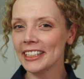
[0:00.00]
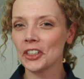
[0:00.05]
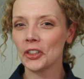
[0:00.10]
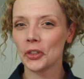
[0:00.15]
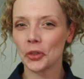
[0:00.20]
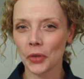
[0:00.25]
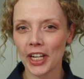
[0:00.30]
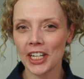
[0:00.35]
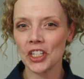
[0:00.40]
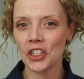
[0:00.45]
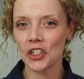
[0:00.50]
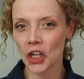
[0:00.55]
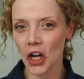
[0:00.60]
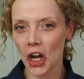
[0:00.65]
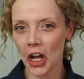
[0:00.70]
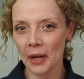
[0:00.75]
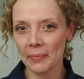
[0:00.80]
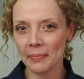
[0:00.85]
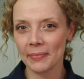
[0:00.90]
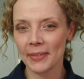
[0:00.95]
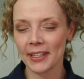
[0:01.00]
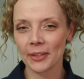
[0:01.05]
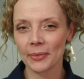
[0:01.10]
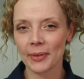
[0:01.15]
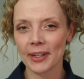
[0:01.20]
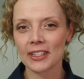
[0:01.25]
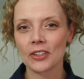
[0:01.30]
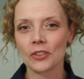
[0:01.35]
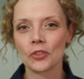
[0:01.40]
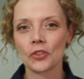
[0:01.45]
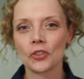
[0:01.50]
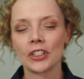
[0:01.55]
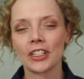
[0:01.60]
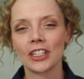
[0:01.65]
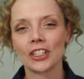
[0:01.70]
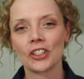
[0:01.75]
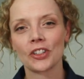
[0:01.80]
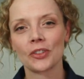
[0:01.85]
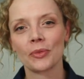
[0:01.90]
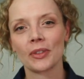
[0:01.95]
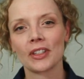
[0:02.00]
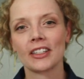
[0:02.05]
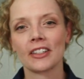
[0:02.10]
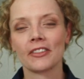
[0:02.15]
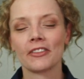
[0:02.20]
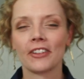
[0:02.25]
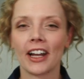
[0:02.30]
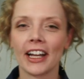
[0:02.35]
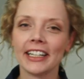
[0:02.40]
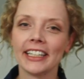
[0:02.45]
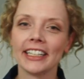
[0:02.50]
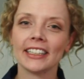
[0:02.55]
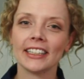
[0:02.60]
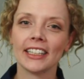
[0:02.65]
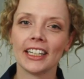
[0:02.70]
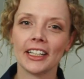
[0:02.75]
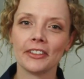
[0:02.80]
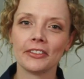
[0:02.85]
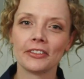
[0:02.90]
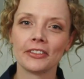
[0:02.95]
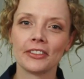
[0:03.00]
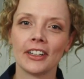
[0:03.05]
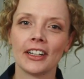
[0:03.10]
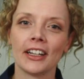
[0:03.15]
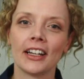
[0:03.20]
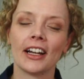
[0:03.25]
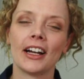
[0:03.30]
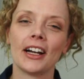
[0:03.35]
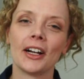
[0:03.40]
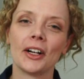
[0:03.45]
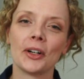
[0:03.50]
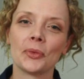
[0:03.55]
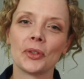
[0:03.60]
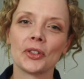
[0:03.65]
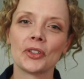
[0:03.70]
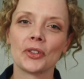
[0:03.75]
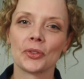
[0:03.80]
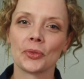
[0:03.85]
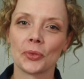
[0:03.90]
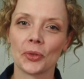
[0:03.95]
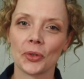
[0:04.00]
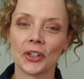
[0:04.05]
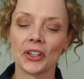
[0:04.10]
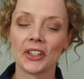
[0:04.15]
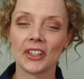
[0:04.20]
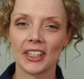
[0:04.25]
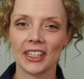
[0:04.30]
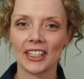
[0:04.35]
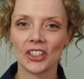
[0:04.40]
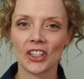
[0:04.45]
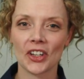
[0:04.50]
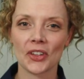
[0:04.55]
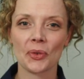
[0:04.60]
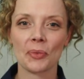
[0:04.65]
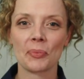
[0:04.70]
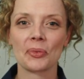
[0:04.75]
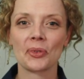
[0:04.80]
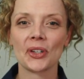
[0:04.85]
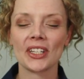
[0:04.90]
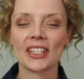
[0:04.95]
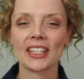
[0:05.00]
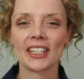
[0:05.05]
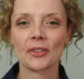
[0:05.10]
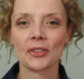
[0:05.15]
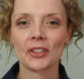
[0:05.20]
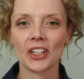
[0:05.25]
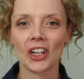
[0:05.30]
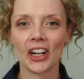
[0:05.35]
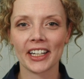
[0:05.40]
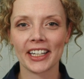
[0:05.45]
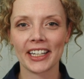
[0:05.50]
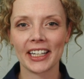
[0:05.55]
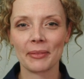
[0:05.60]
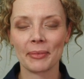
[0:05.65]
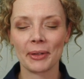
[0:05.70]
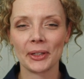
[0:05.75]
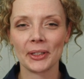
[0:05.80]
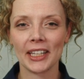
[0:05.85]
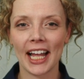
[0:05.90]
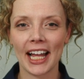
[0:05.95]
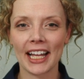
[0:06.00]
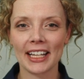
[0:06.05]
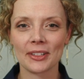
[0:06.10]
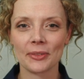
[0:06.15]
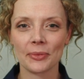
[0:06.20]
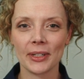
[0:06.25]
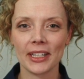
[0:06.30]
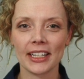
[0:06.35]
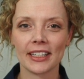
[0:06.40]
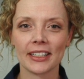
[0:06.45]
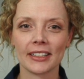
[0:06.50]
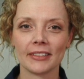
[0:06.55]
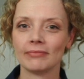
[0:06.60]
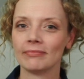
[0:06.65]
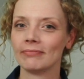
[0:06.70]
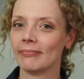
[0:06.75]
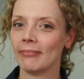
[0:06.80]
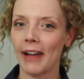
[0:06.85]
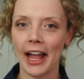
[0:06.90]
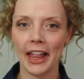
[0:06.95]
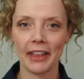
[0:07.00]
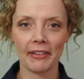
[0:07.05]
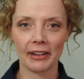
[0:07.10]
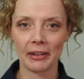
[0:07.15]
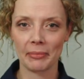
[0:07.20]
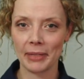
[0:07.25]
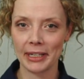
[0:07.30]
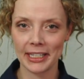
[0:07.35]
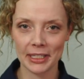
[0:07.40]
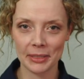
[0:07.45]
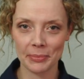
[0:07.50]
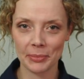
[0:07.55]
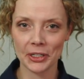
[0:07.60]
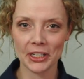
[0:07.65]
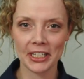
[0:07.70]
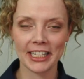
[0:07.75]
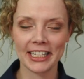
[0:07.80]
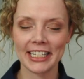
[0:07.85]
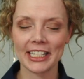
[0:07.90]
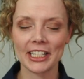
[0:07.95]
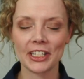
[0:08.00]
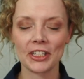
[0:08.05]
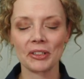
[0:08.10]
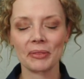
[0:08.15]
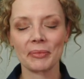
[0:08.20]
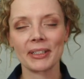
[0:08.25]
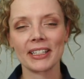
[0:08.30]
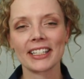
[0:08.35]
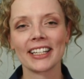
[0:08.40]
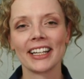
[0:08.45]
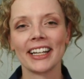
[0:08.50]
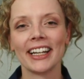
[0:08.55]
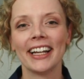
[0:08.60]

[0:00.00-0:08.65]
a great job in the Western tradition with defining love. Richard Rohr, the Jesuit priest that I was talking about last week, I recommend his books and his sermons.